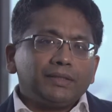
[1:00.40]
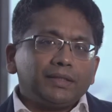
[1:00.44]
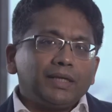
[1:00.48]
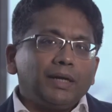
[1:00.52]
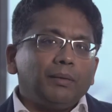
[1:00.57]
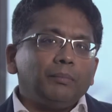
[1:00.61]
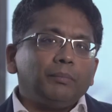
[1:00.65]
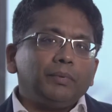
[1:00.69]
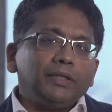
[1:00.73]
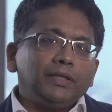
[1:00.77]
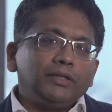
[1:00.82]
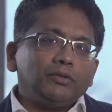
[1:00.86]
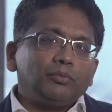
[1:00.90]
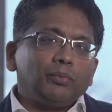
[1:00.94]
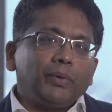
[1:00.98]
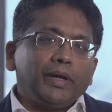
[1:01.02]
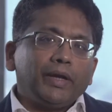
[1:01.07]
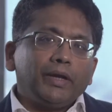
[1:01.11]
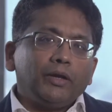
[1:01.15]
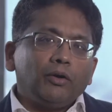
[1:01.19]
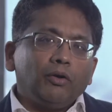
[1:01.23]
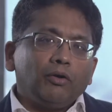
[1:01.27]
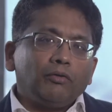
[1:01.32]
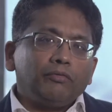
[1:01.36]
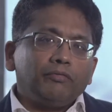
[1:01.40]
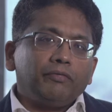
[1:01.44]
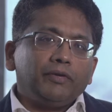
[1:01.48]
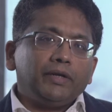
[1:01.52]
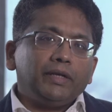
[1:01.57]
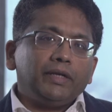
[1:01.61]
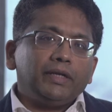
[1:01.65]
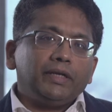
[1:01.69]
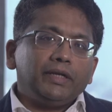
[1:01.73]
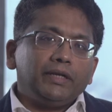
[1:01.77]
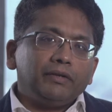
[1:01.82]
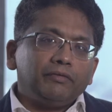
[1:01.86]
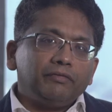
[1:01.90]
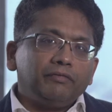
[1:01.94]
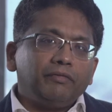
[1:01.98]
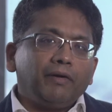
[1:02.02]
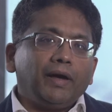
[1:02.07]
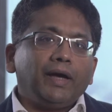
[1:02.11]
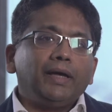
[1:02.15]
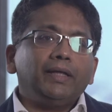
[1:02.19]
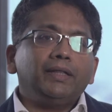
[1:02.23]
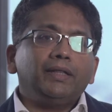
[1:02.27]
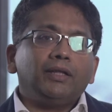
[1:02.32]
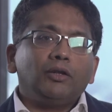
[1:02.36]
companies very often
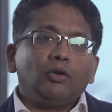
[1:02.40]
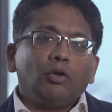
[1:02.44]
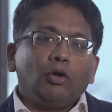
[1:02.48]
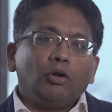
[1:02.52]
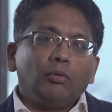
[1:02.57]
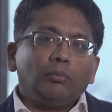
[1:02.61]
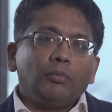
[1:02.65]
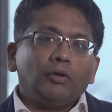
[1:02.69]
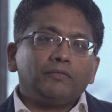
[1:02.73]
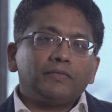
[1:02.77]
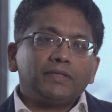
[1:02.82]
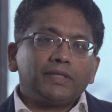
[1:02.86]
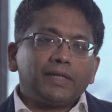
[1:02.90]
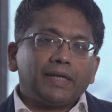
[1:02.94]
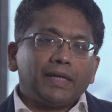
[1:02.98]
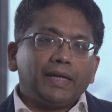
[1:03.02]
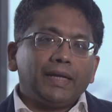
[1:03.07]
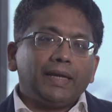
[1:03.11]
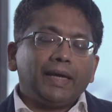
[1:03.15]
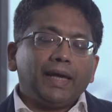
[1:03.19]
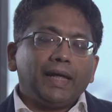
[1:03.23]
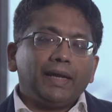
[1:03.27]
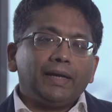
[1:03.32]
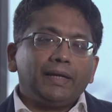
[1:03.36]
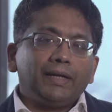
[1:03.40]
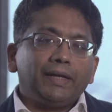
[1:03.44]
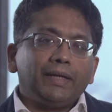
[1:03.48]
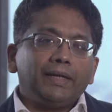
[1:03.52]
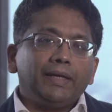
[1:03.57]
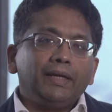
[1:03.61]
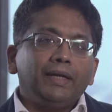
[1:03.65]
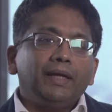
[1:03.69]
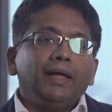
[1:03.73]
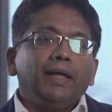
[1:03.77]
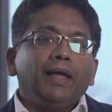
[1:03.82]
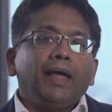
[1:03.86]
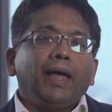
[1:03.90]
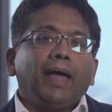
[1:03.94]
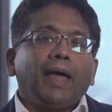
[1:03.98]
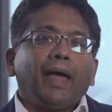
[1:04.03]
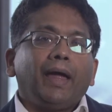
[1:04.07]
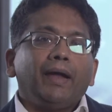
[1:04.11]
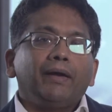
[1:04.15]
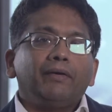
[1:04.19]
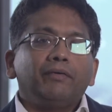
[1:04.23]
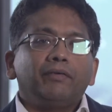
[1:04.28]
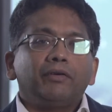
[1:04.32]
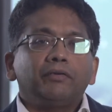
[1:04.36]
defy the norm of cyclicality
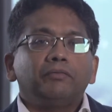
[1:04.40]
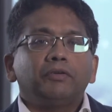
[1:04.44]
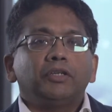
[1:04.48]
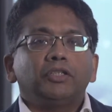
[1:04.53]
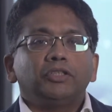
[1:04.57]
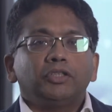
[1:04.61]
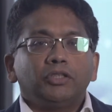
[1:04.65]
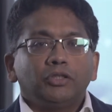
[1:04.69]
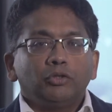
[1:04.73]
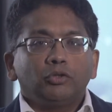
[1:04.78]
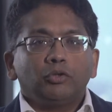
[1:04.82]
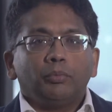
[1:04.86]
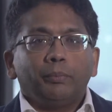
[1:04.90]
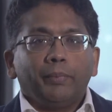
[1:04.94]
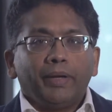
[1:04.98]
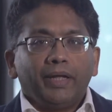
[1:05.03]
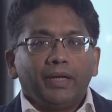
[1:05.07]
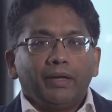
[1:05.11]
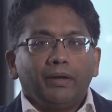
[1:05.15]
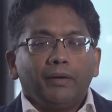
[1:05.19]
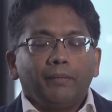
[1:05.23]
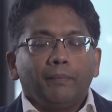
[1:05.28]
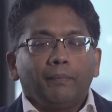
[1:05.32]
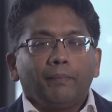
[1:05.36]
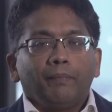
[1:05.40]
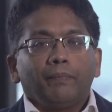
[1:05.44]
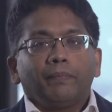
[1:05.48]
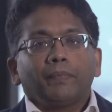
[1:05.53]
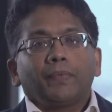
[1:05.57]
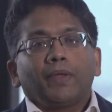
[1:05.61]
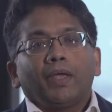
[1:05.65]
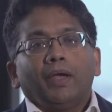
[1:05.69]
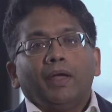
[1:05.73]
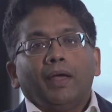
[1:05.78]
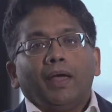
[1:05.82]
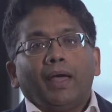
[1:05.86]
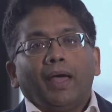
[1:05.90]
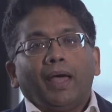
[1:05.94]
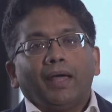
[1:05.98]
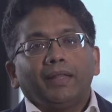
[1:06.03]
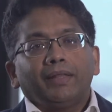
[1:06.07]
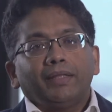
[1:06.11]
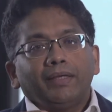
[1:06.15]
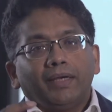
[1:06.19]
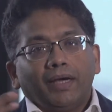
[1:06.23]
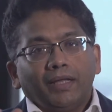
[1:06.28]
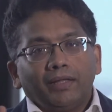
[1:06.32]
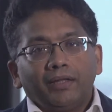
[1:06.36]
and reversion to mean.
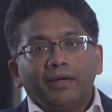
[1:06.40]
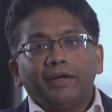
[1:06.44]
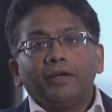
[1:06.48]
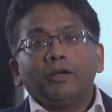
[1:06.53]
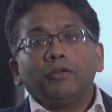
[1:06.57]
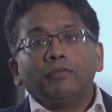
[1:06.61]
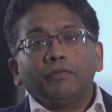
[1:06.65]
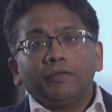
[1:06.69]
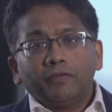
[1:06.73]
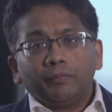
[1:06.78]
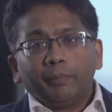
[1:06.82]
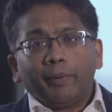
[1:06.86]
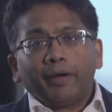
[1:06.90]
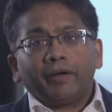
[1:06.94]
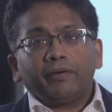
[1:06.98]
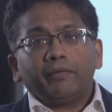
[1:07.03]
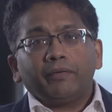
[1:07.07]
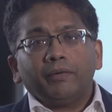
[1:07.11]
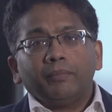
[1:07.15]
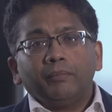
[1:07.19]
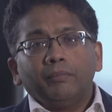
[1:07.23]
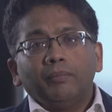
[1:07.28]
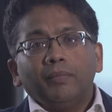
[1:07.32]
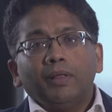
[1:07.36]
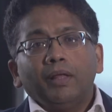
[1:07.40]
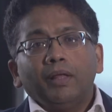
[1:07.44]
At the other end of the spectrum,